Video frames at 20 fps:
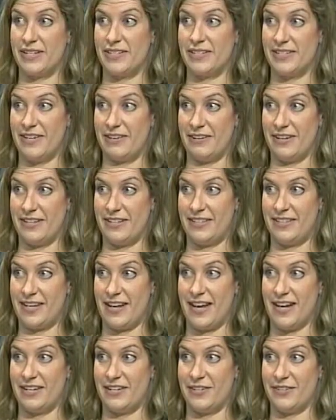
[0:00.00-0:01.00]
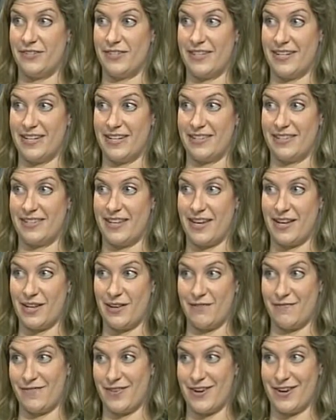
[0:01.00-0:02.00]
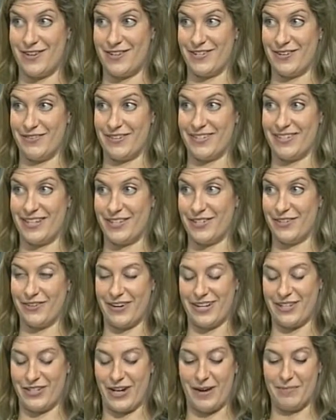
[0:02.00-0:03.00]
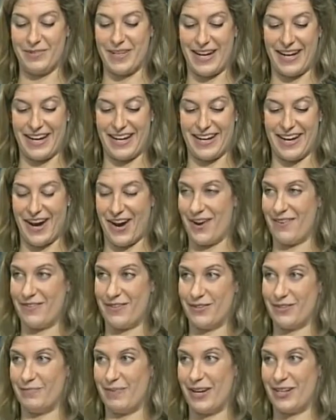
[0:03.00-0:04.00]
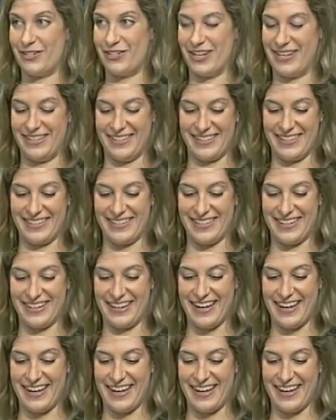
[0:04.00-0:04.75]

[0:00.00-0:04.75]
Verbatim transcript: serious diagnoses. Thank you for doing such a great job taking care of those patients.